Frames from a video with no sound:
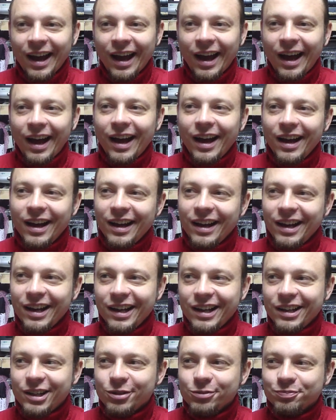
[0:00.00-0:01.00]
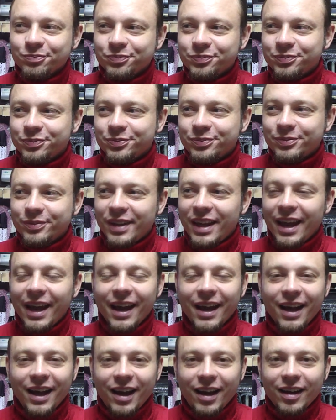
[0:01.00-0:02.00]
As
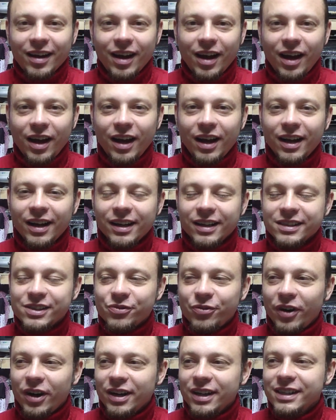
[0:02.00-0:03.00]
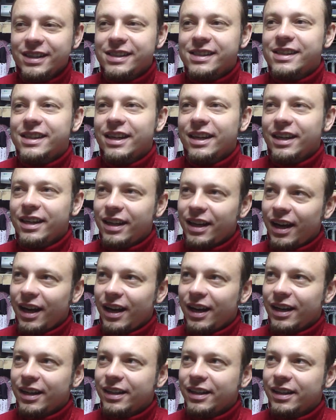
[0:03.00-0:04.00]
far as
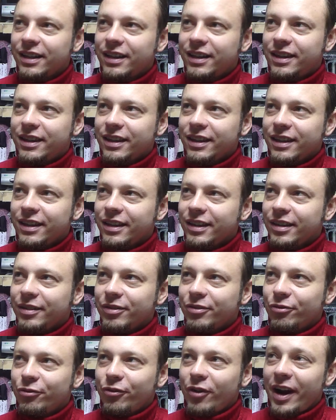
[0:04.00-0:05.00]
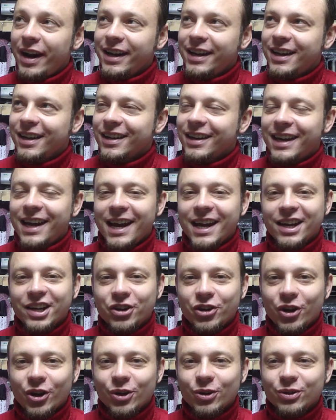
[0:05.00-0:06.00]
the
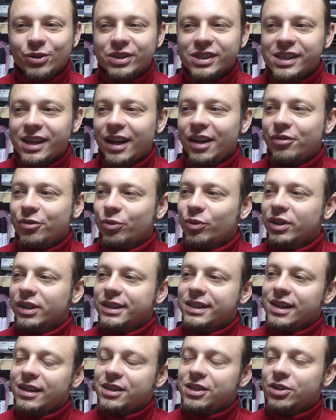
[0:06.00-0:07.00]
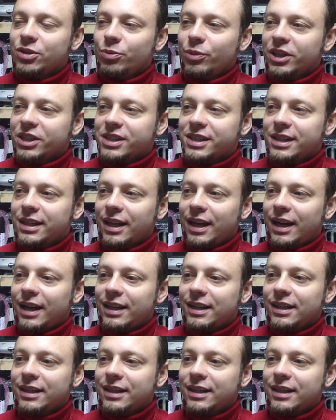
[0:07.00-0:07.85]
Frankencade goes, I haven't really done too much to that.